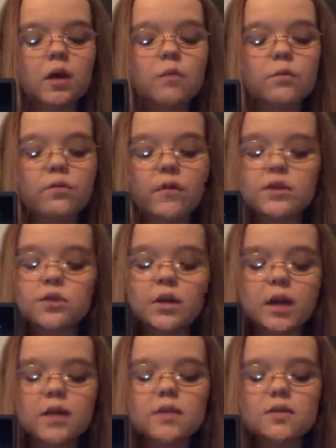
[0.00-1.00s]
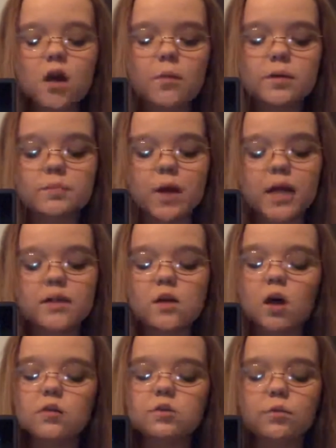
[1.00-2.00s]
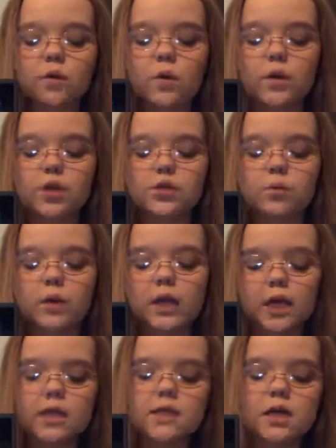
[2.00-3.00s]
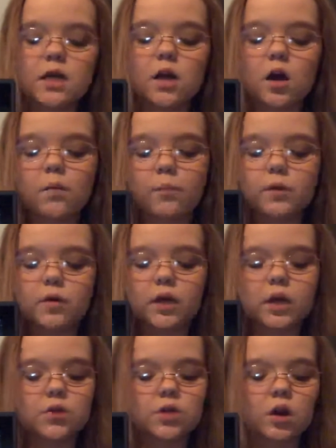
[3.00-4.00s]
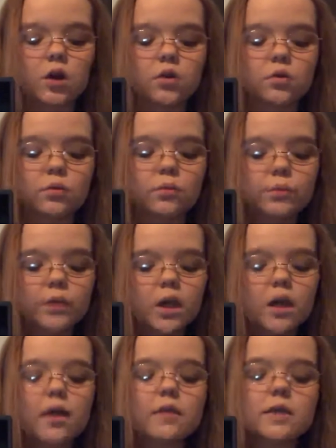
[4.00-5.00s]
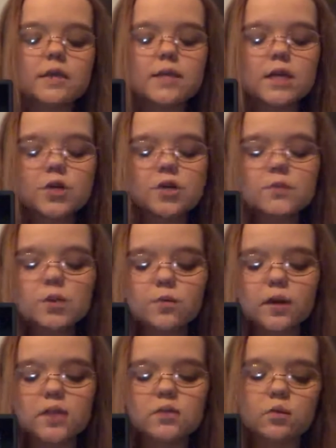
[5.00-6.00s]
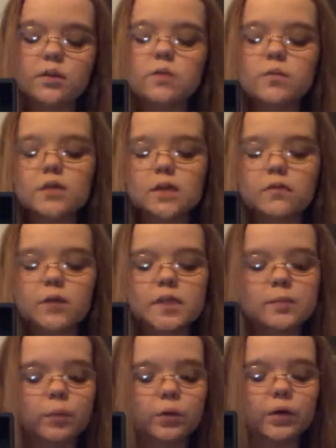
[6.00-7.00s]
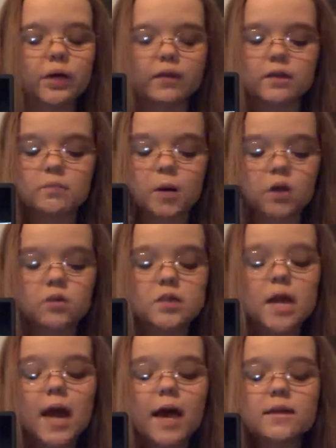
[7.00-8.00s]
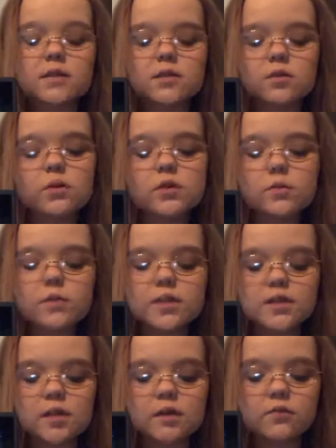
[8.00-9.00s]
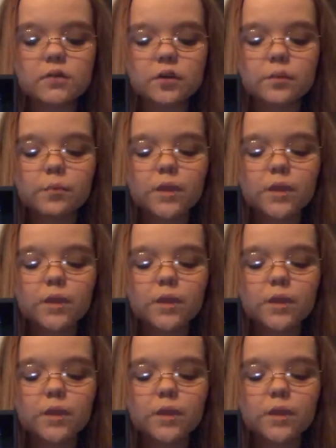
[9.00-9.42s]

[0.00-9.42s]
Professor Candace Thomas Maddox also wrote in her 2019 communication article, the distinction between source and receiver is blurred in these models, as the source and receiver